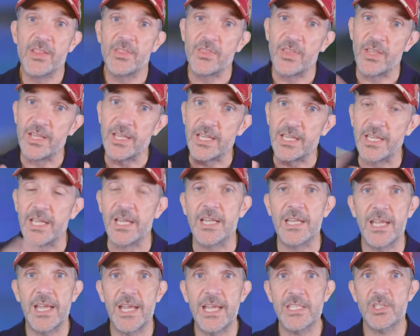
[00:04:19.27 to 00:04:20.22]
The
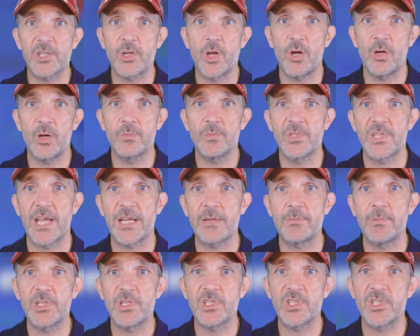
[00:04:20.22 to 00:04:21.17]
ITSA comm
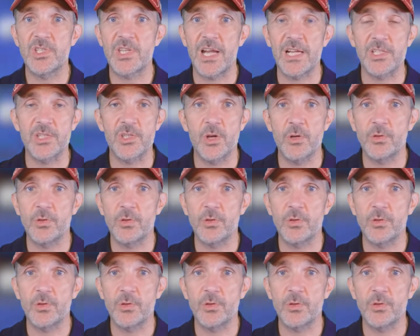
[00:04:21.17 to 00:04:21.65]
segment starts